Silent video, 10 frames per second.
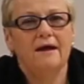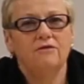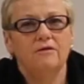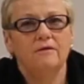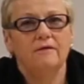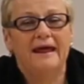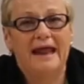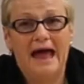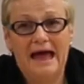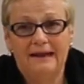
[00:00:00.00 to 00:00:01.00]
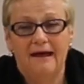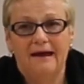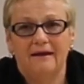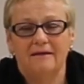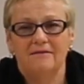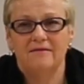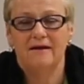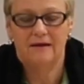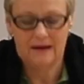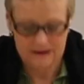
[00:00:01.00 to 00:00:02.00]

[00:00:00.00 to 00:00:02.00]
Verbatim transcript: nectar that I like, it's the